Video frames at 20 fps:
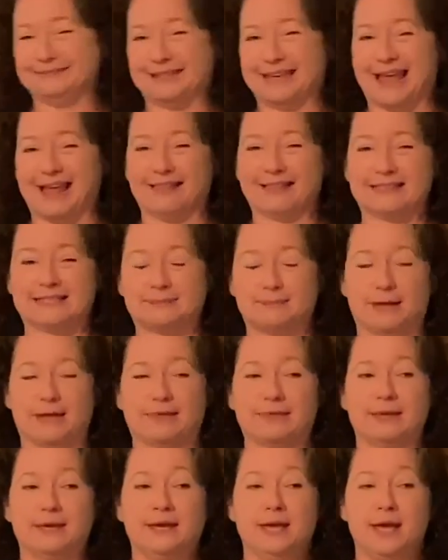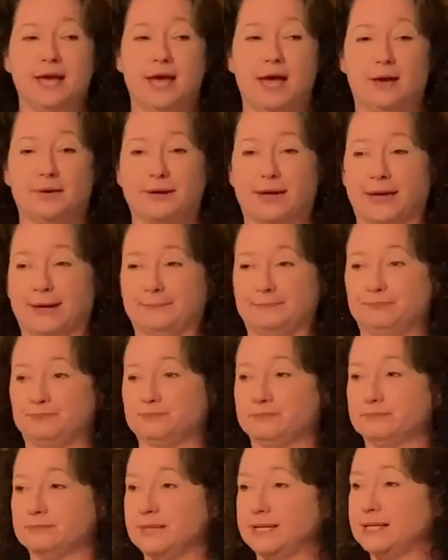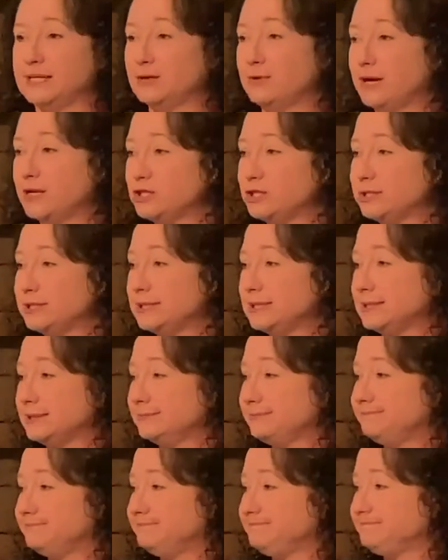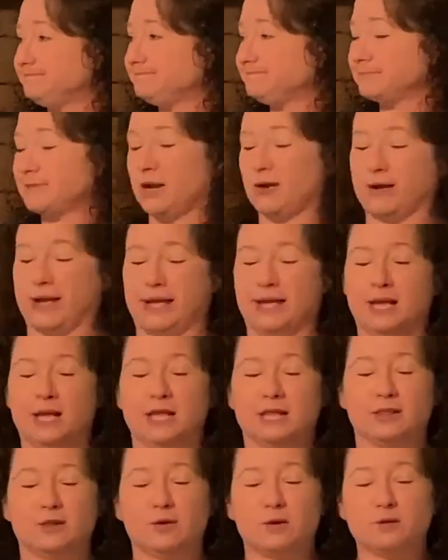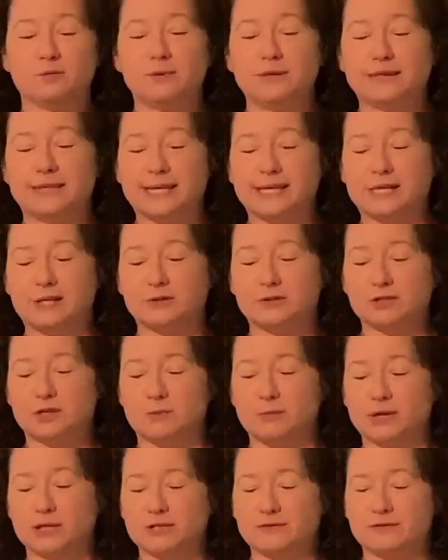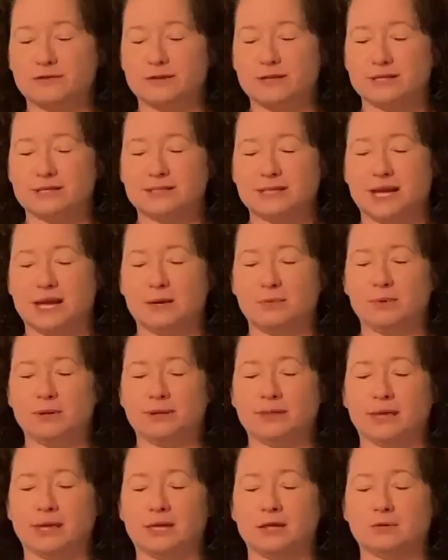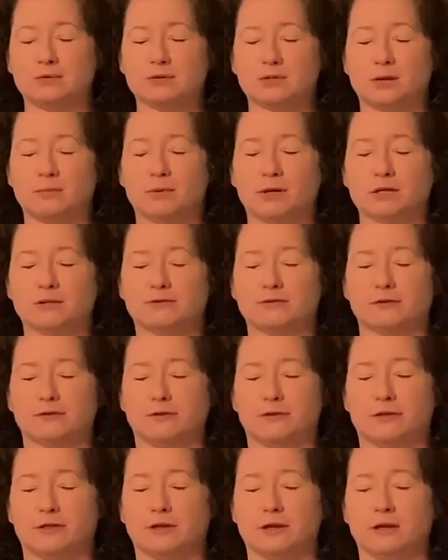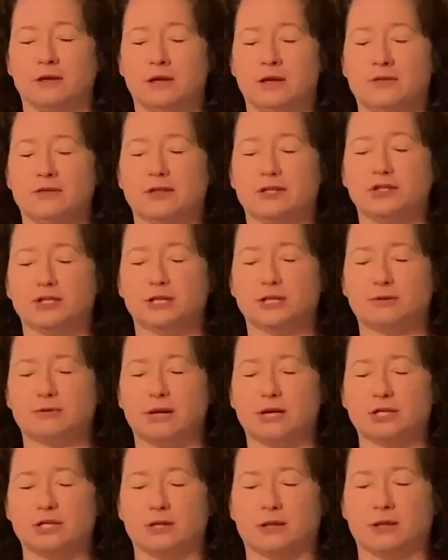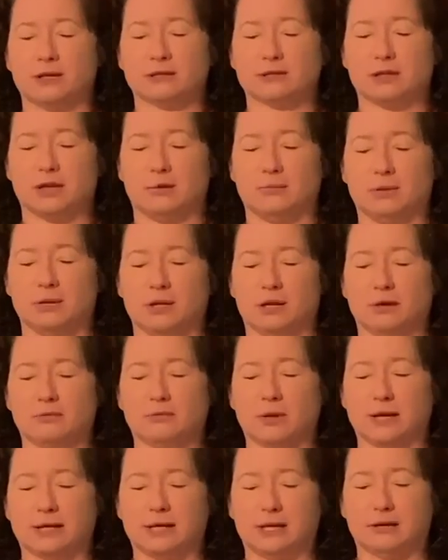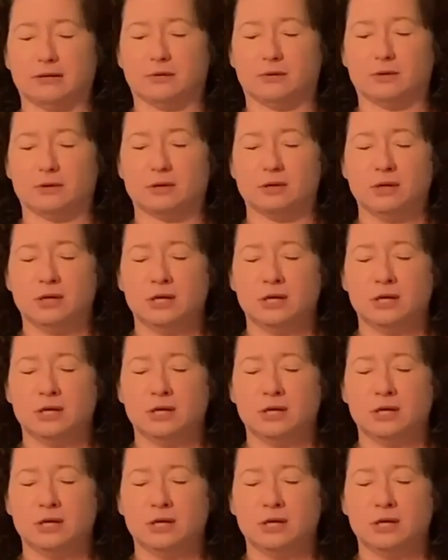and Alice Smith. Okay, any questions? Okay, Lord, we thank you so much for this day. We thank you so much for the generation that's coming up right now, Lord.